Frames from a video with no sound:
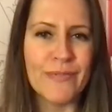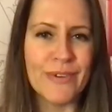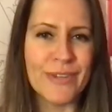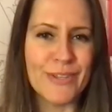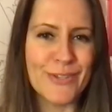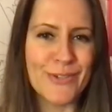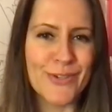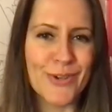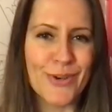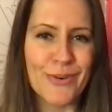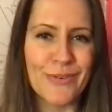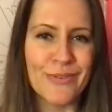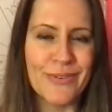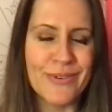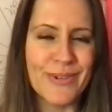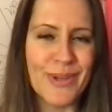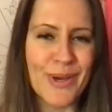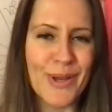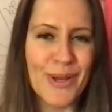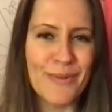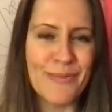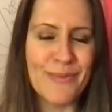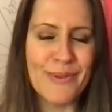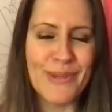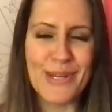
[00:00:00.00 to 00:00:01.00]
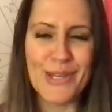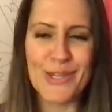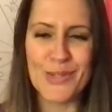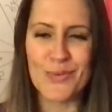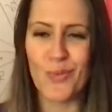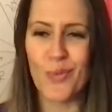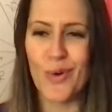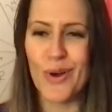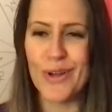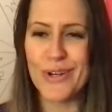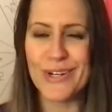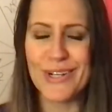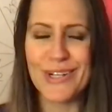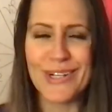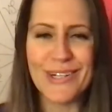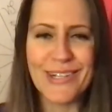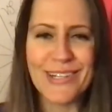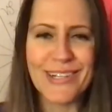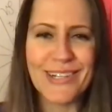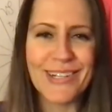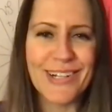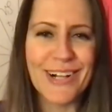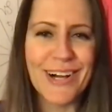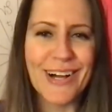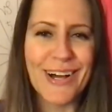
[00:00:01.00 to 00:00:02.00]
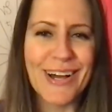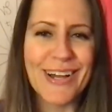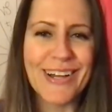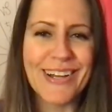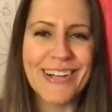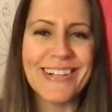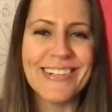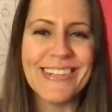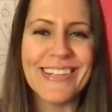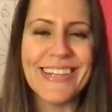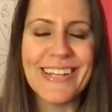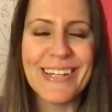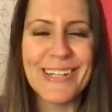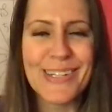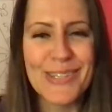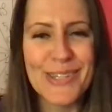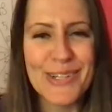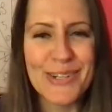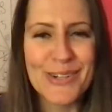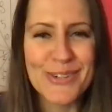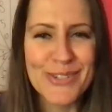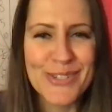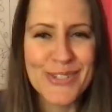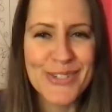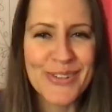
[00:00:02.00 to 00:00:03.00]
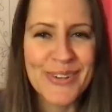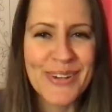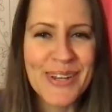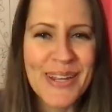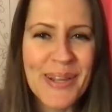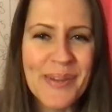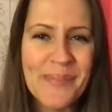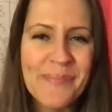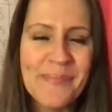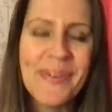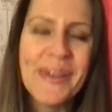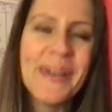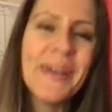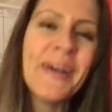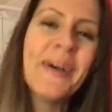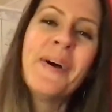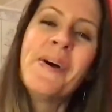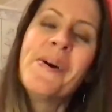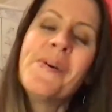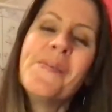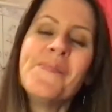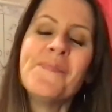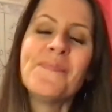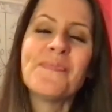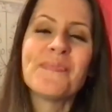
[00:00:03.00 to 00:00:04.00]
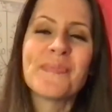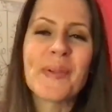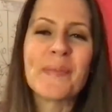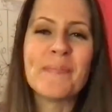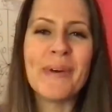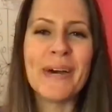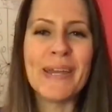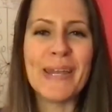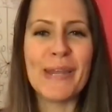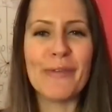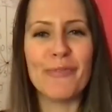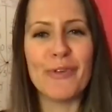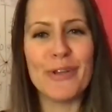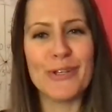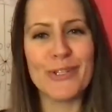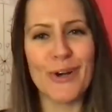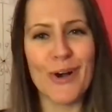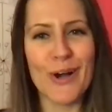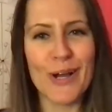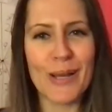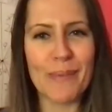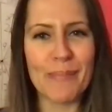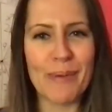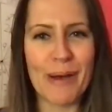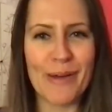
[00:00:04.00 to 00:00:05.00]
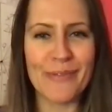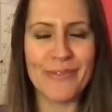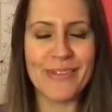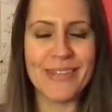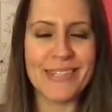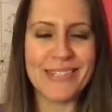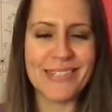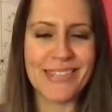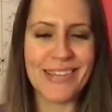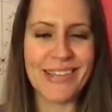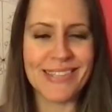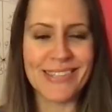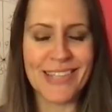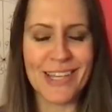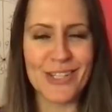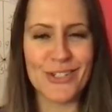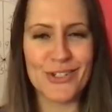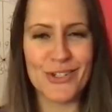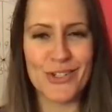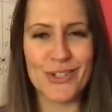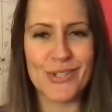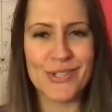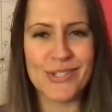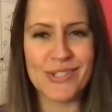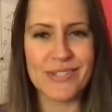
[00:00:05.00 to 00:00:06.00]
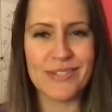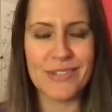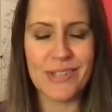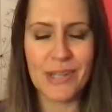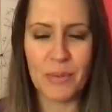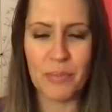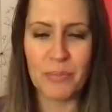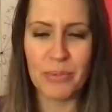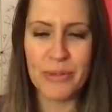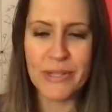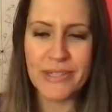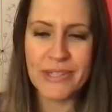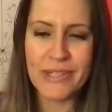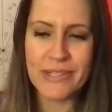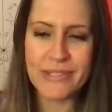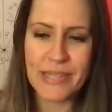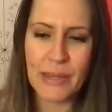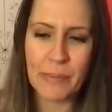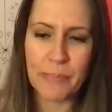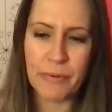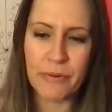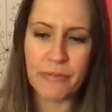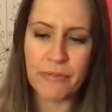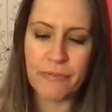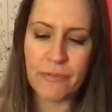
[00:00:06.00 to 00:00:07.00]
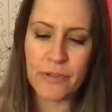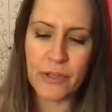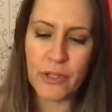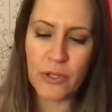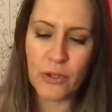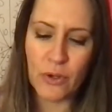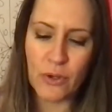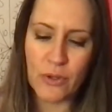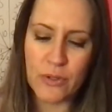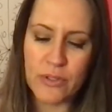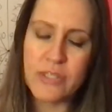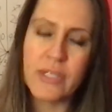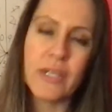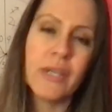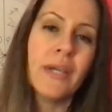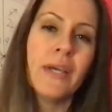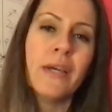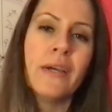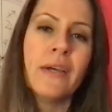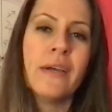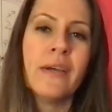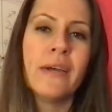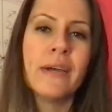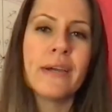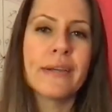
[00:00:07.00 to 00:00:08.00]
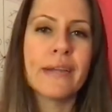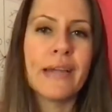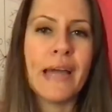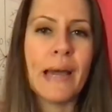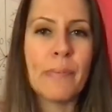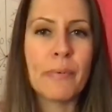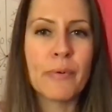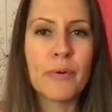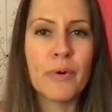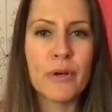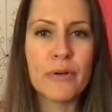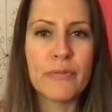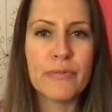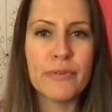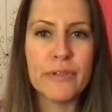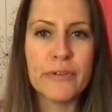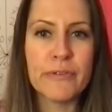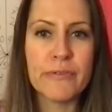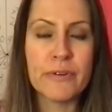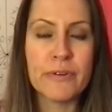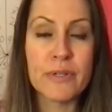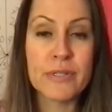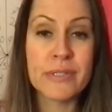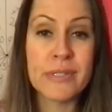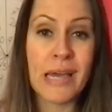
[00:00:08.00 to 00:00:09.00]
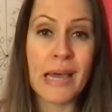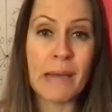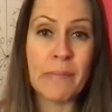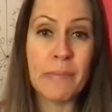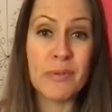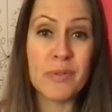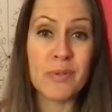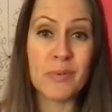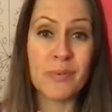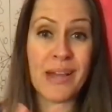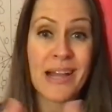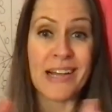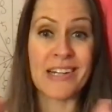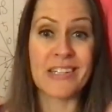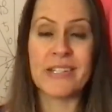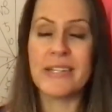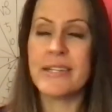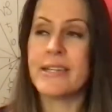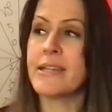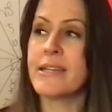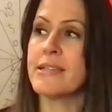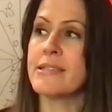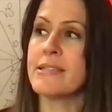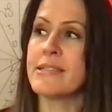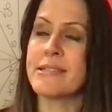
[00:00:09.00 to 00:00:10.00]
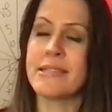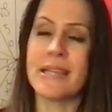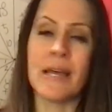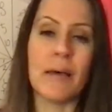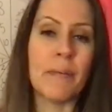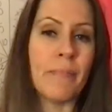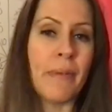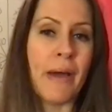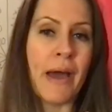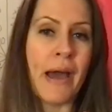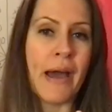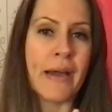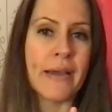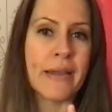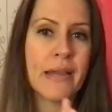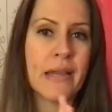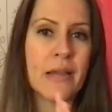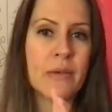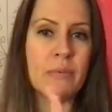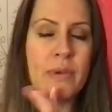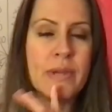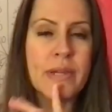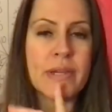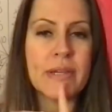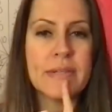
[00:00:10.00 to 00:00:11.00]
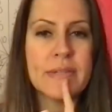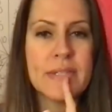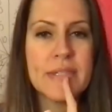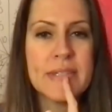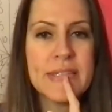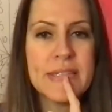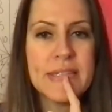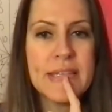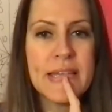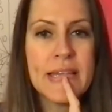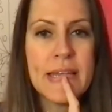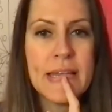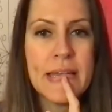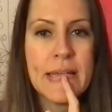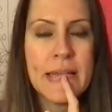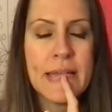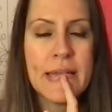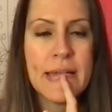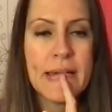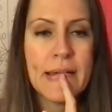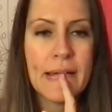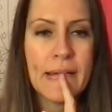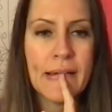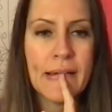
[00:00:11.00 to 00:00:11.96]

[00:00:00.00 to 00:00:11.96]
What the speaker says: it, so none of it is one clean, clear stream. But if we talk about these things as just completely separate fields, Capricorn, for the first time, is we actually can step back and we can see